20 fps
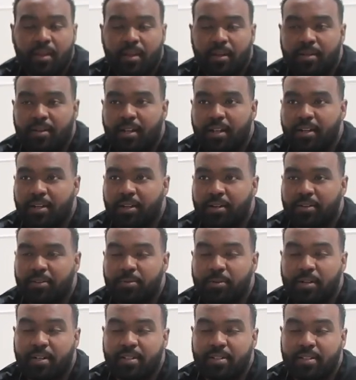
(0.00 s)
I'm not
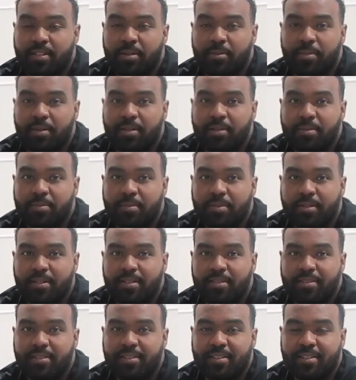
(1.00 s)
nervous, well, a little bit, but
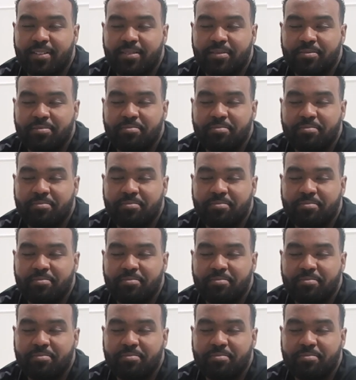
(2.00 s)
you know.